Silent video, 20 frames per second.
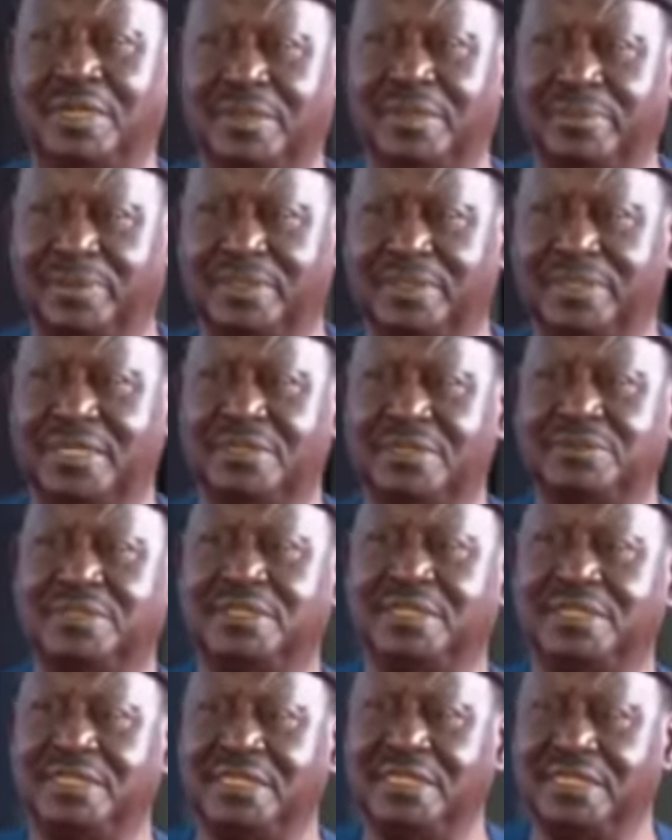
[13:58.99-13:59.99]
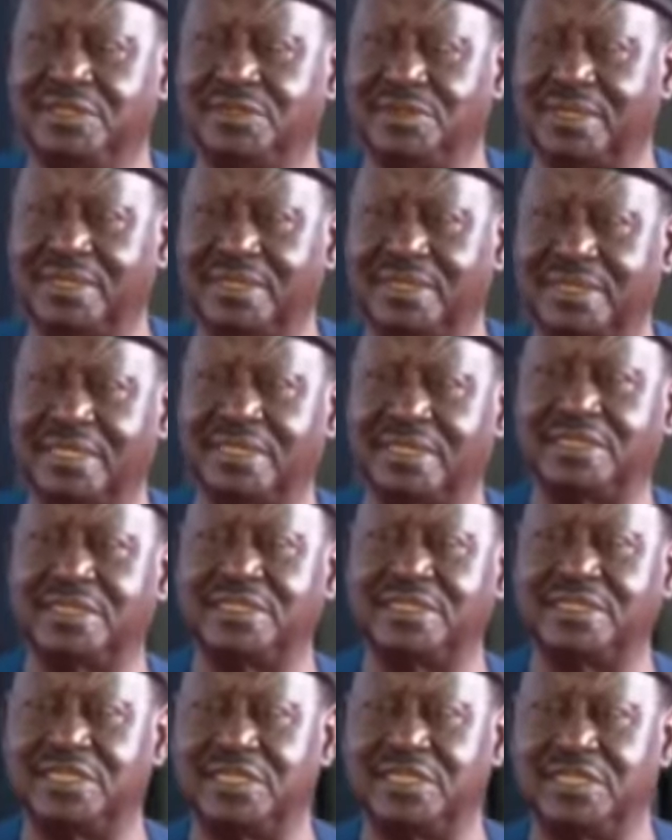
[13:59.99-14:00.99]
More importantly, we need to
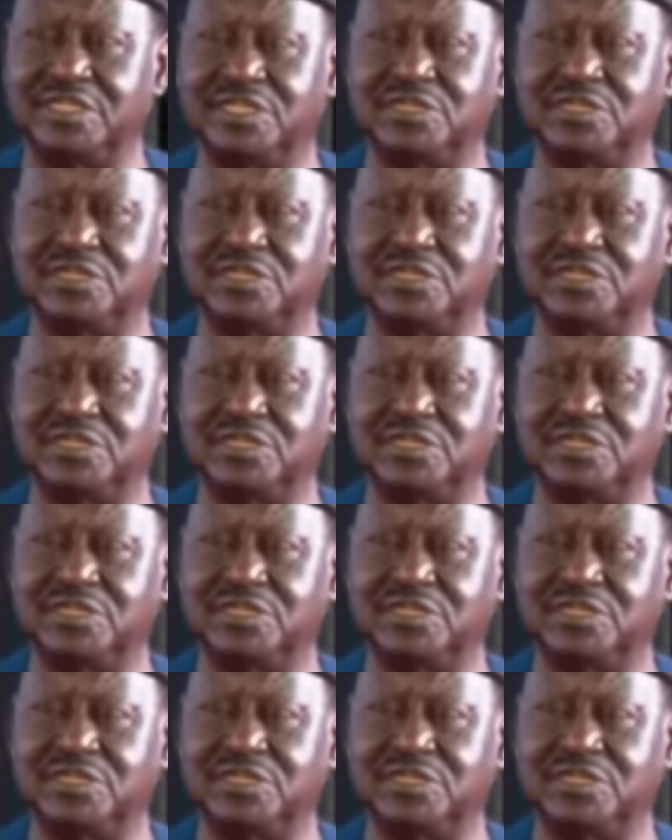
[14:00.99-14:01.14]
address the